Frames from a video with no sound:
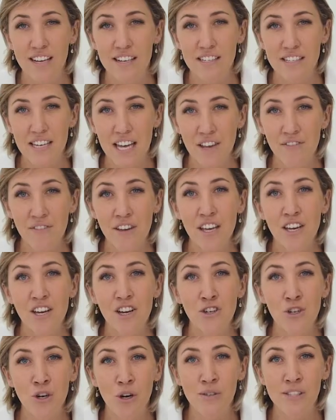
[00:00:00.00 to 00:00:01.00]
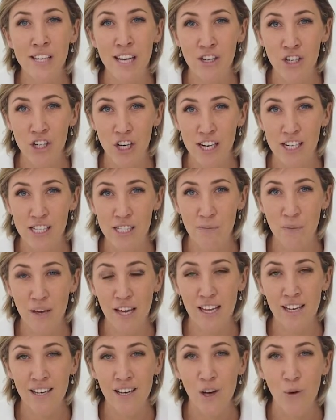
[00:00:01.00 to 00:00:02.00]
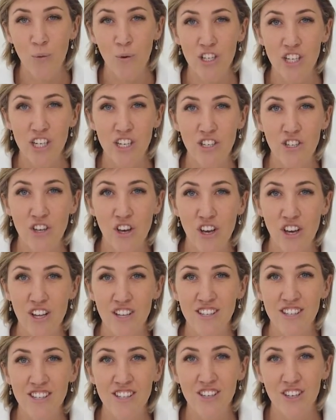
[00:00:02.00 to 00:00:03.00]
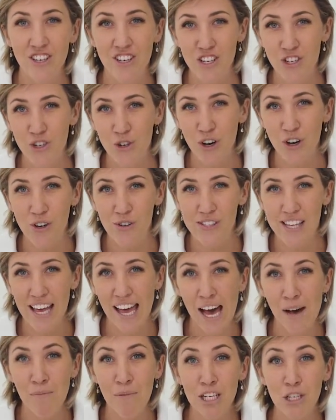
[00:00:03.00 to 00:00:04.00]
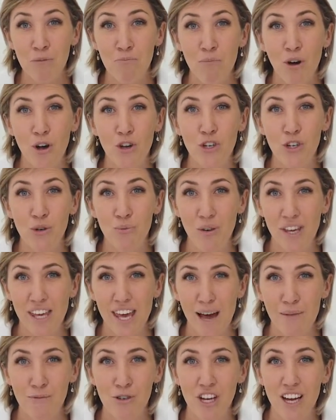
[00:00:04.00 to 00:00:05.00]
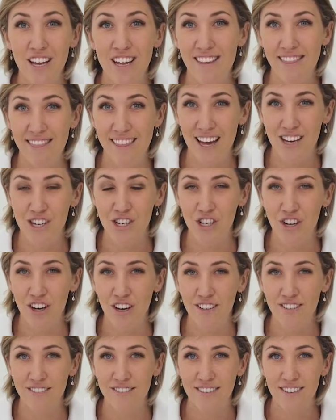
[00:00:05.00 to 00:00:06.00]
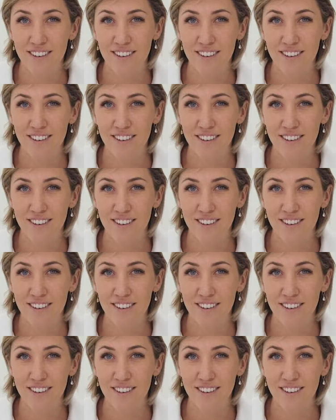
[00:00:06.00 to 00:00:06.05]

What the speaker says: TV controls our shutter speed, which in turn controls how much motion we capture in that shot.